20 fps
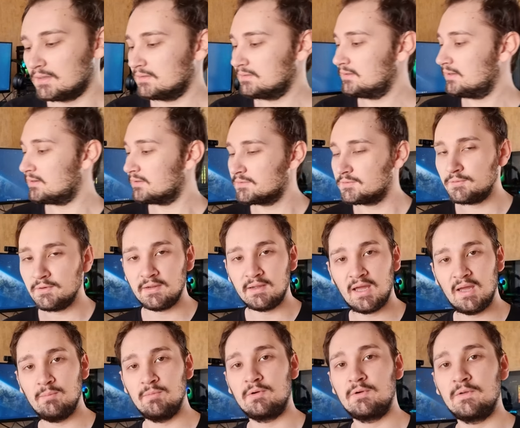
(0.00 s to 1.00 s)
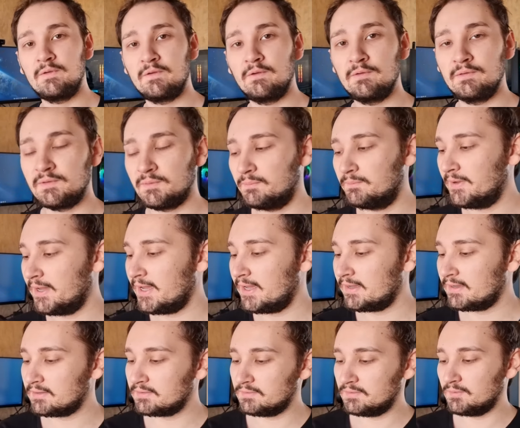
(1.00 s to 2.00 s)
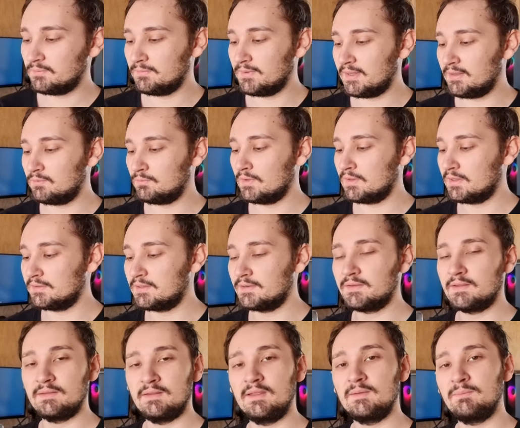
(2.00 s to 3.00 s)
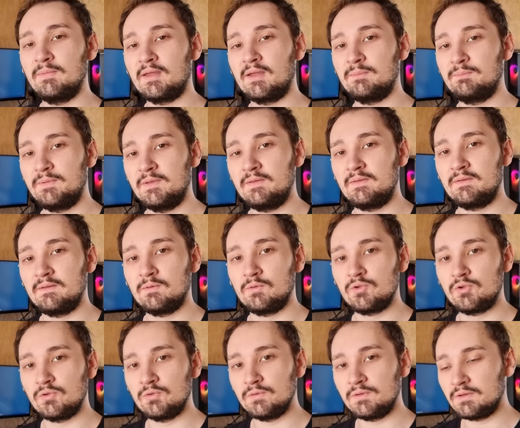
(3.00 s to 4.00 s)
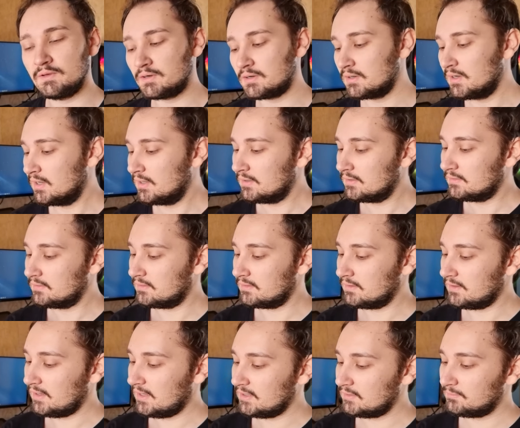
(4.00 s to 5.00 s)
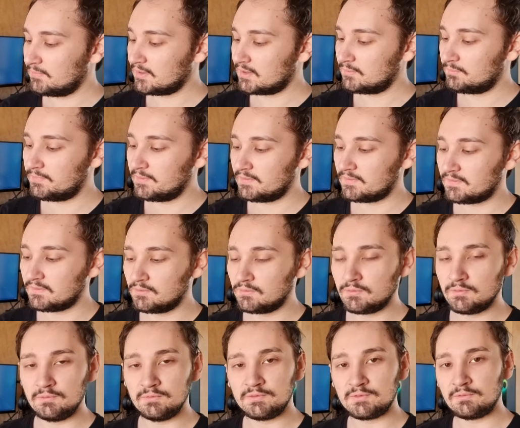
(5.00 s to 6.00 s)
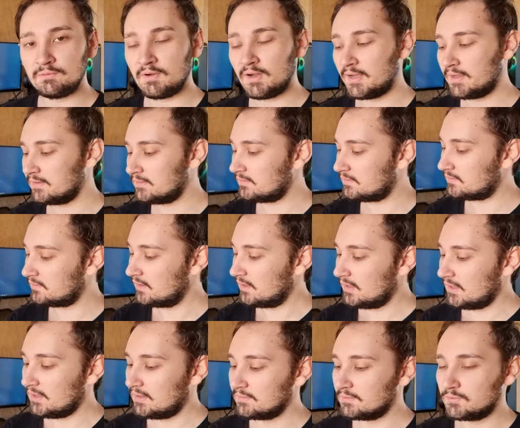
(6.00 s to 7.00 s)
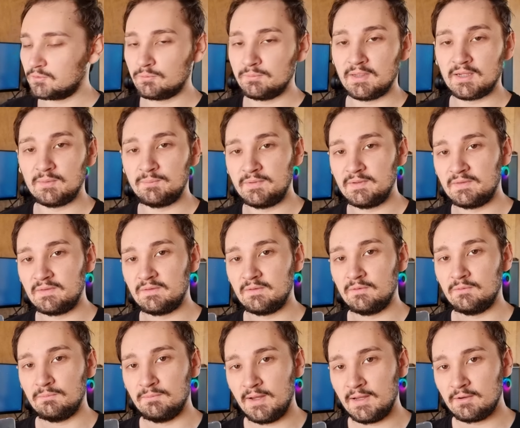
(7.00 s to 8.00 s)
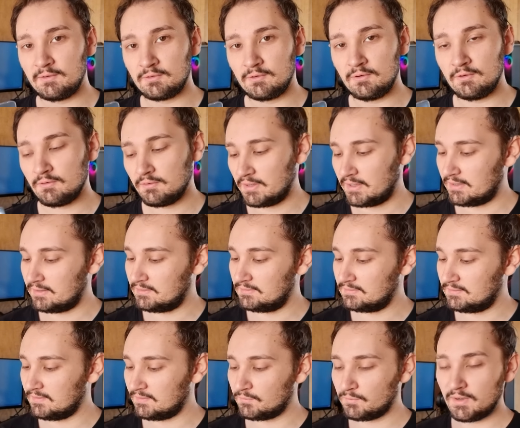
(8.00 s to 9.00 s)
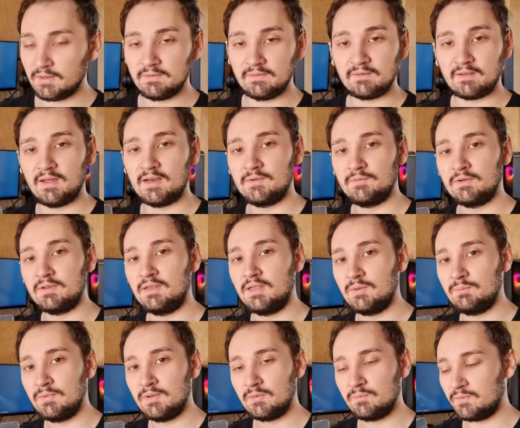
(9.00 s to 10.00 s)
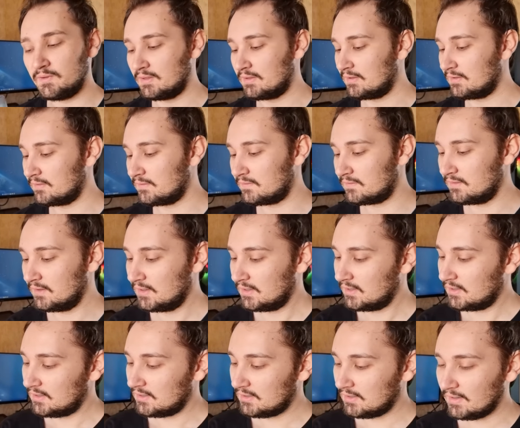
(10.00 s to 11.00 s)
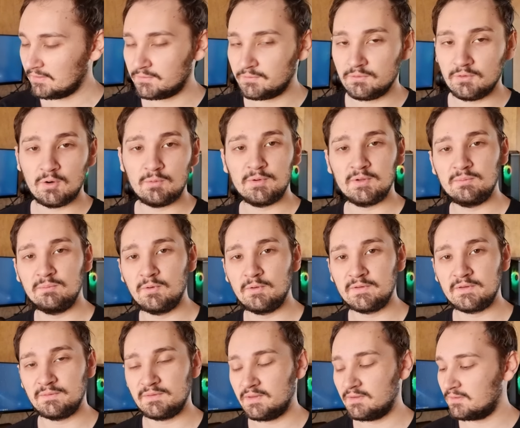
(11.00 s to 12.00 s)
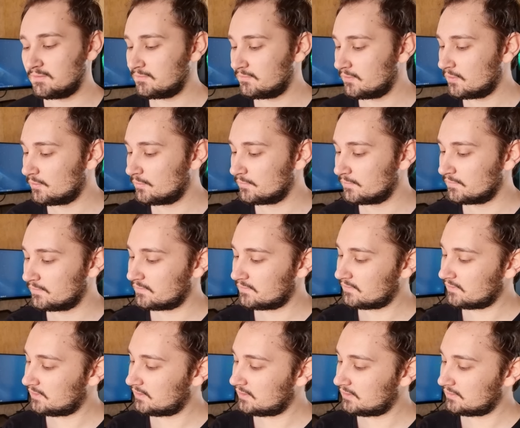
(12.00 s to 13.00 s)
There are three cameras on the back: the main 108MP shooter, the 8MP ultrawide, and the 2MP macro. And this one is kind of a gimmick because, as you know, with most of these phones,